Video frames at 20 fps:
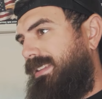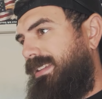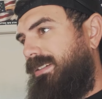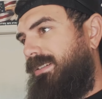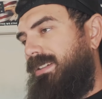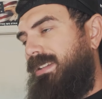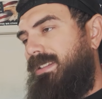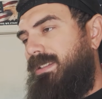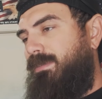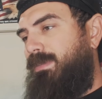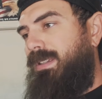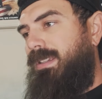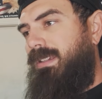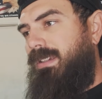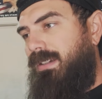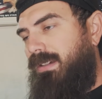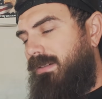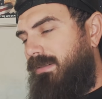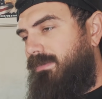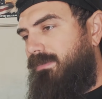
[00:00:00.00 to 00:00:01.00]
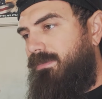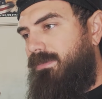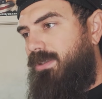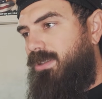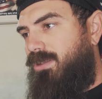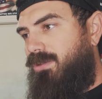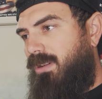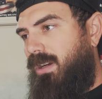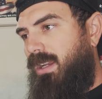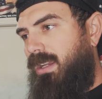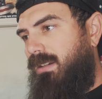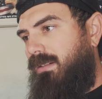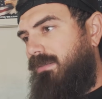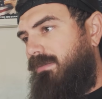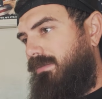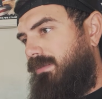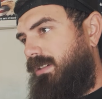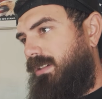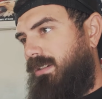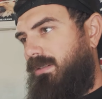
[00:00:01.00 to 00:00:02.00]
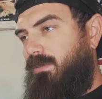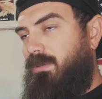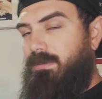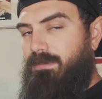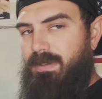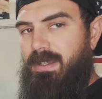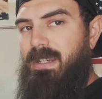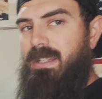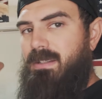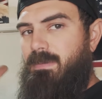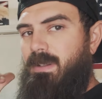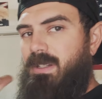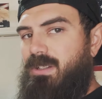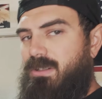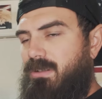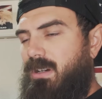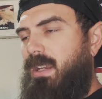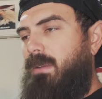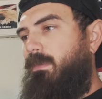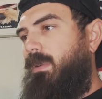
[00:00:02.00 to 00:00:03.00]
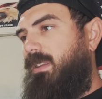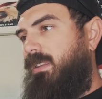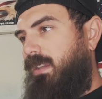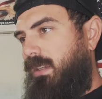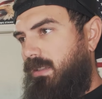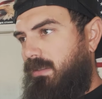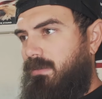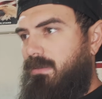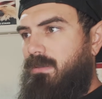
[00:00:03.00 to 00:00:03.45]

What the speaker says: They don't need to be straight. Well, they need to be straight, but they